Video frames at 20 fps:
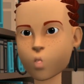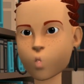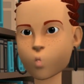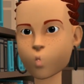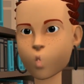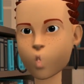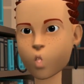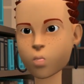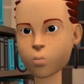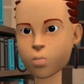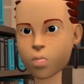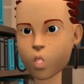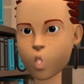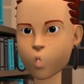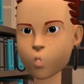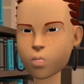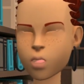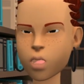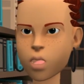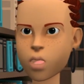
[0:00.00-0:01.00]
in the
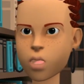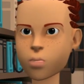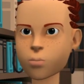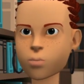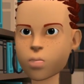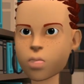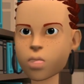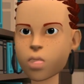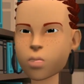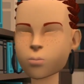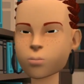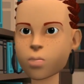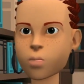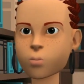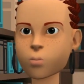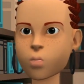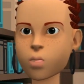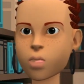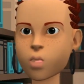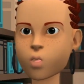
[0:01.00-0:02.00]
Strait of Hormuz to
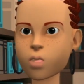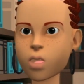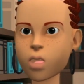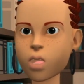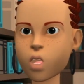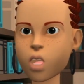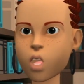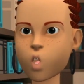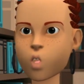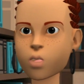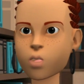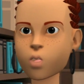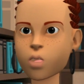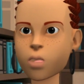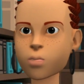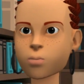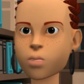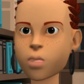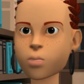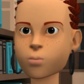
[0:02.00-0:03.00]
60 to 90
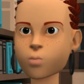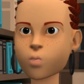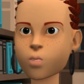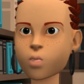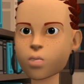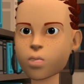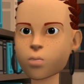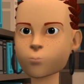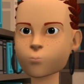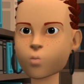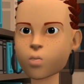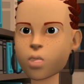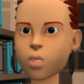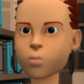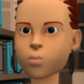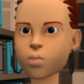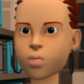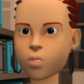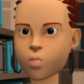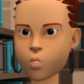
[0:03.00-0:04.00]
degrees Fahrenheit
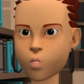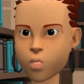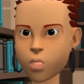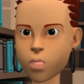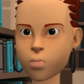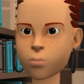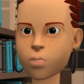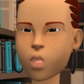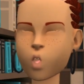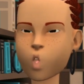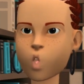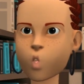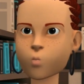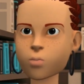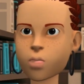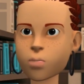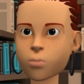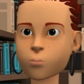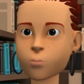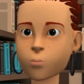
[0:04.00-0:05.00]
in the far
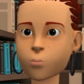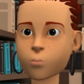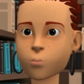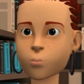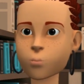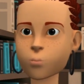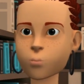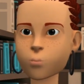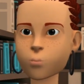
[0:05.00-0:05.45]
northwest.